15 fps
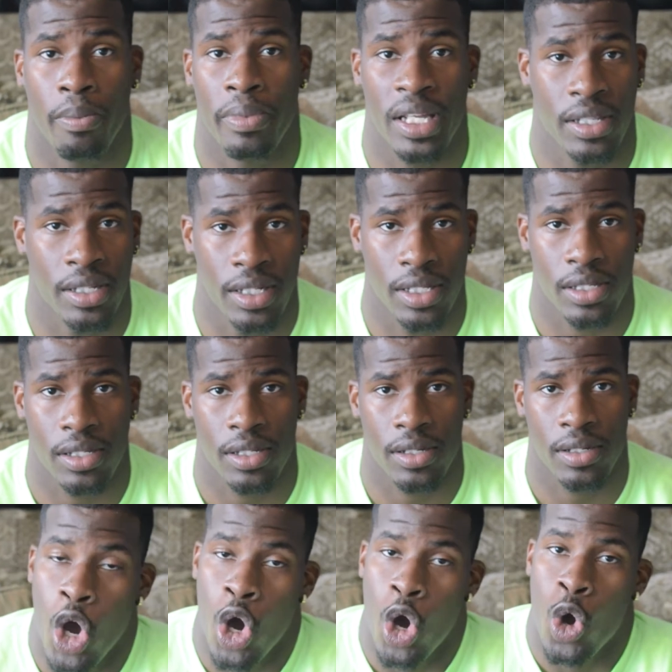business.
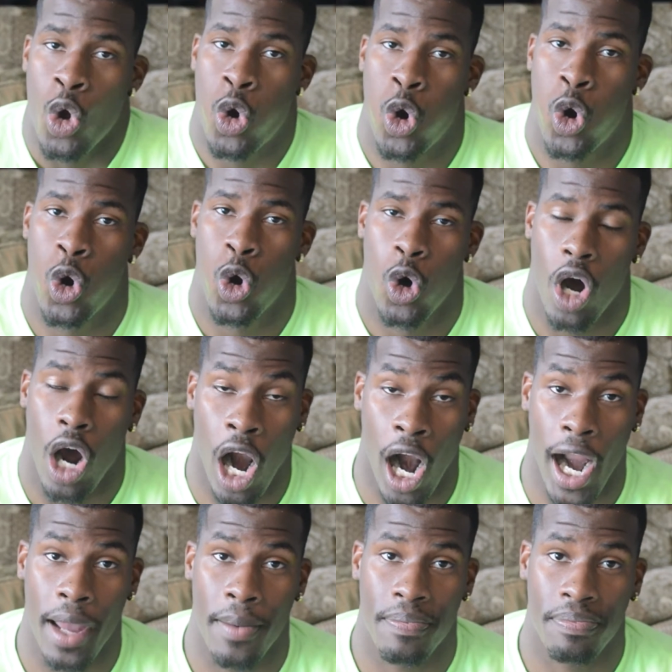All
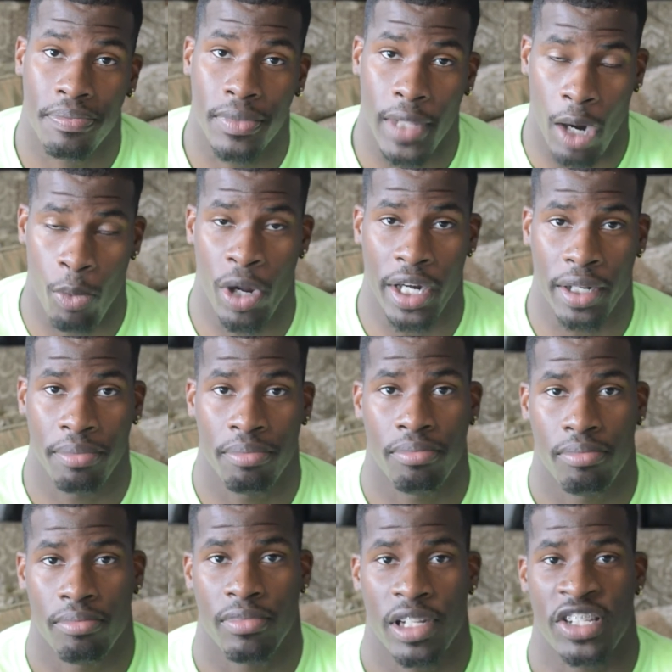right, I'm ready.
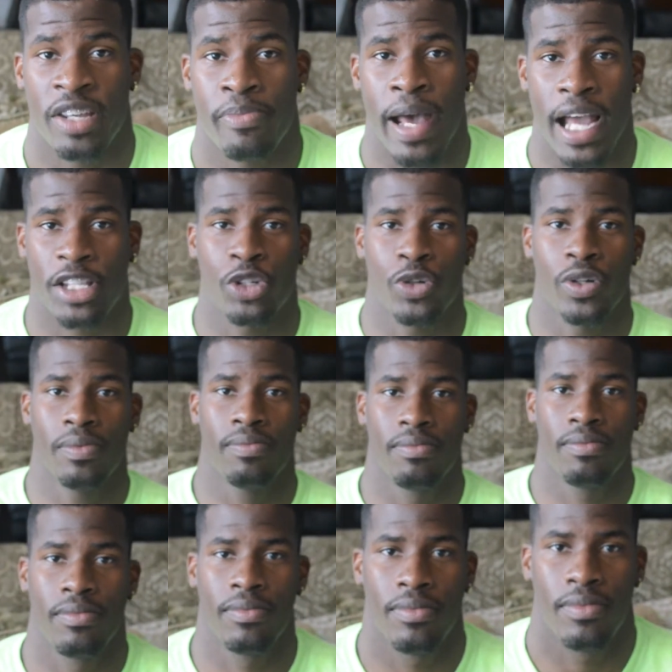Let's get back to it.
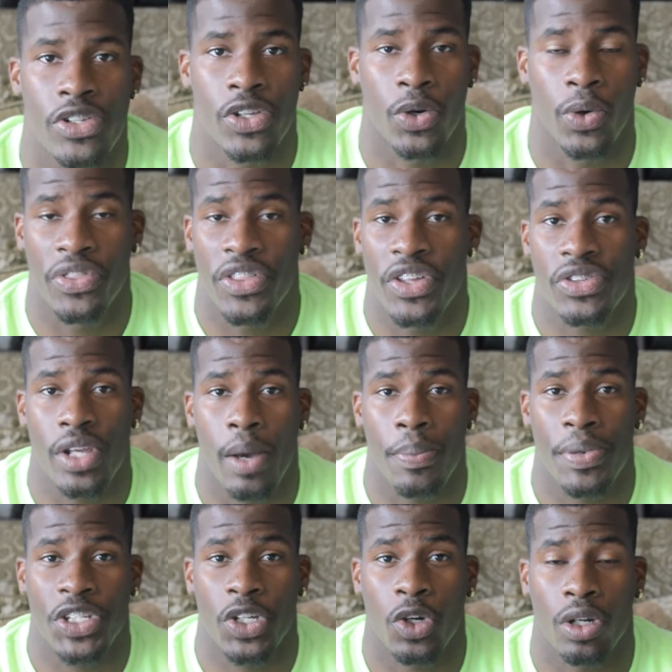So in this
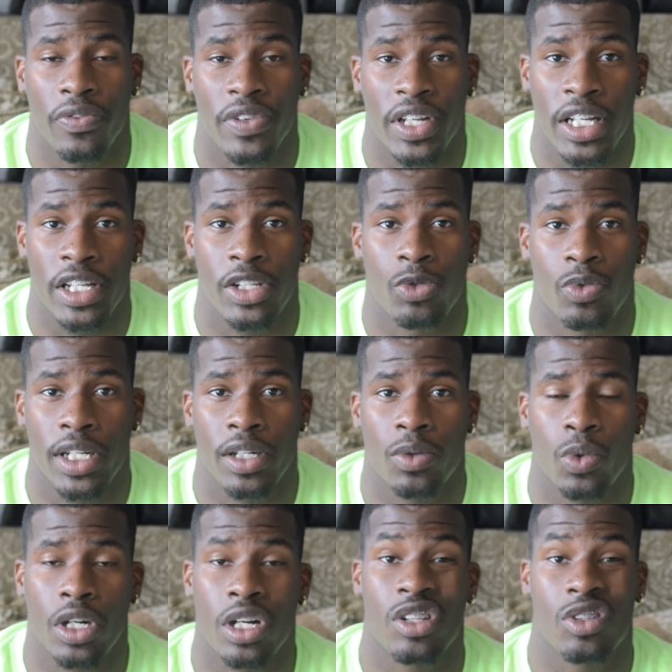episode of It Is Written,
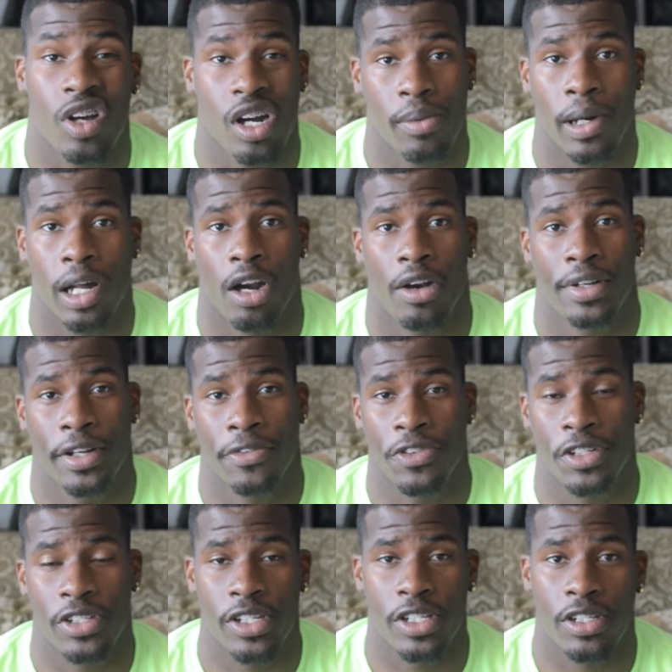we're going to talk about our
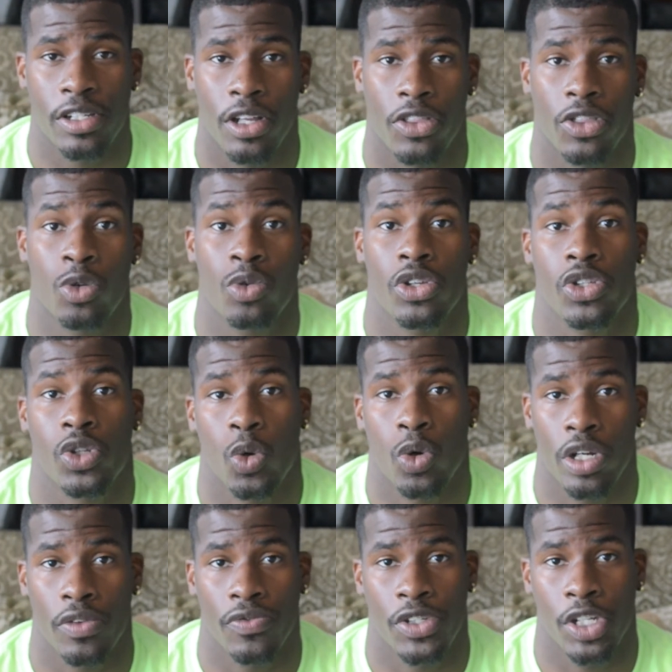differences through the
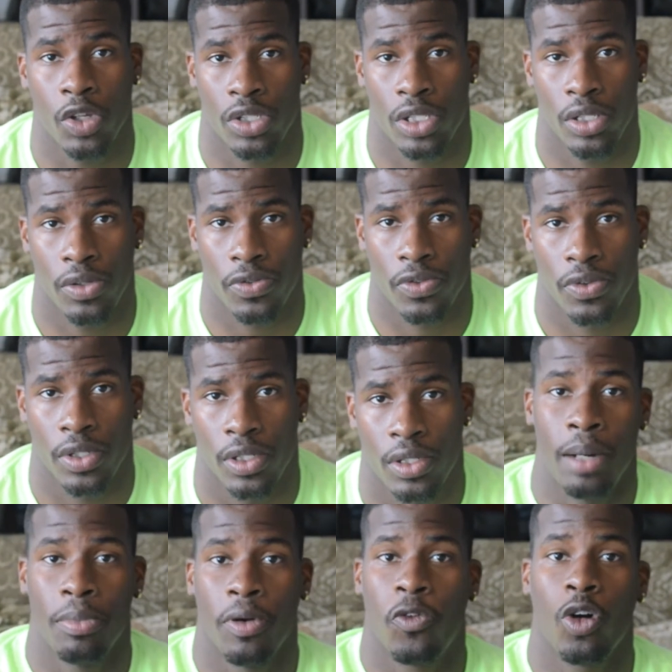story of Joseph.
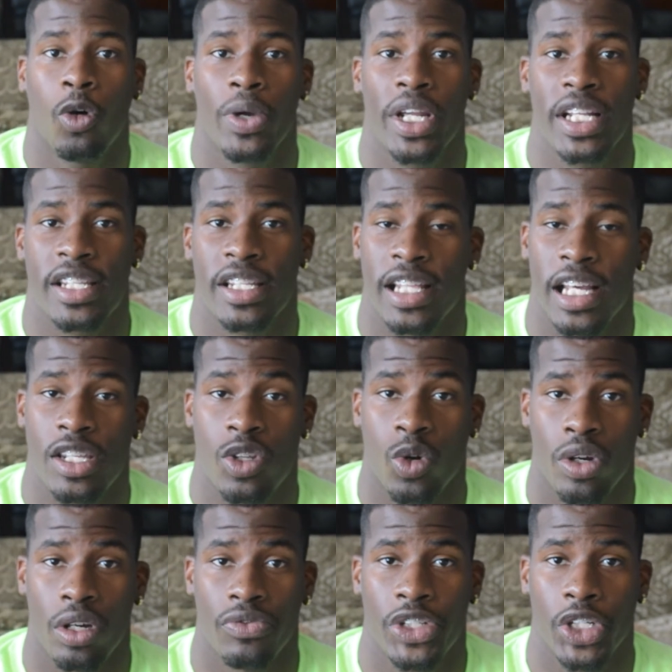Before we get to that
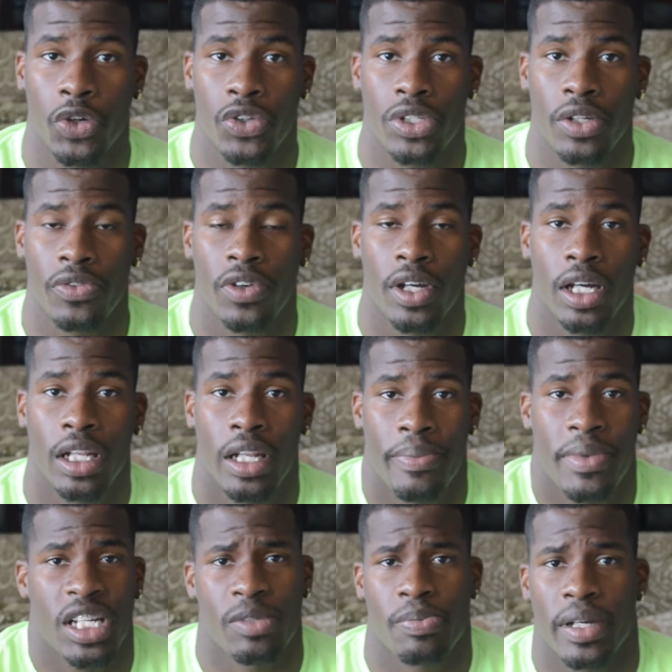story of Joseph, let me
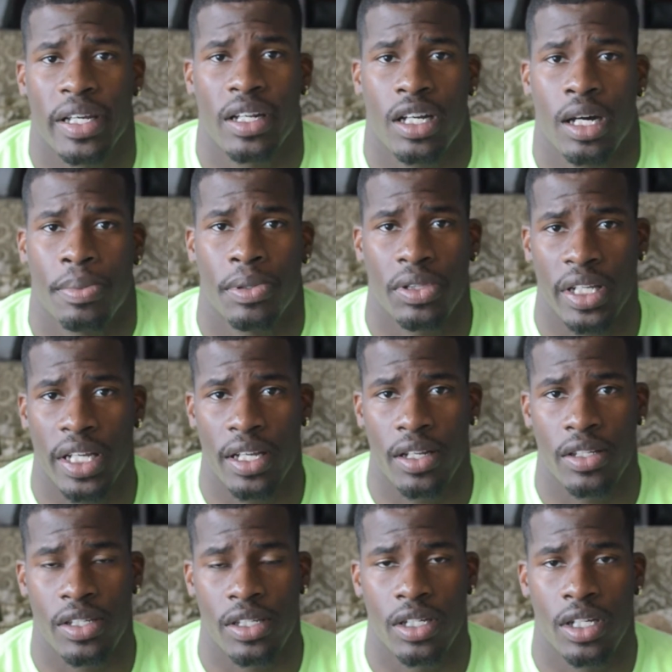explain a couple
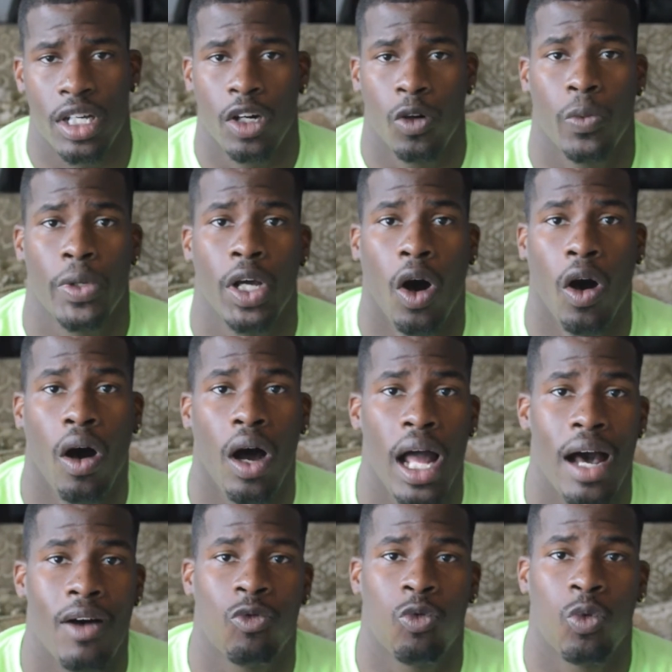things. We all
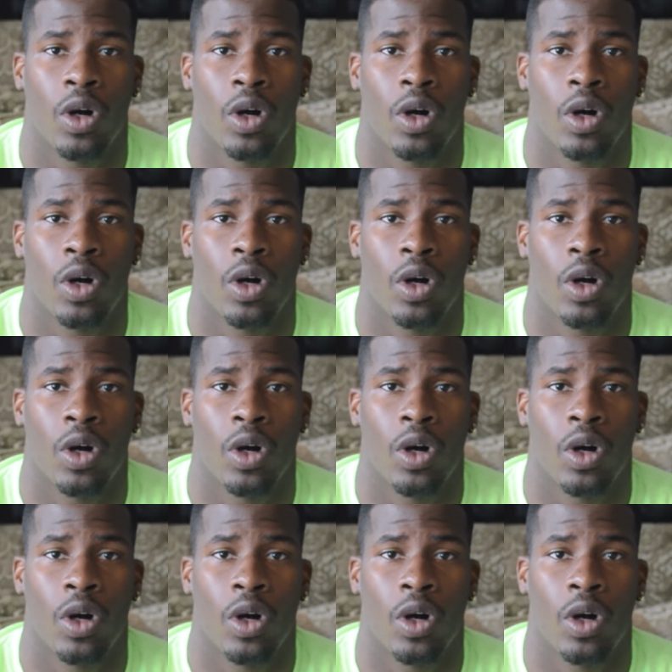have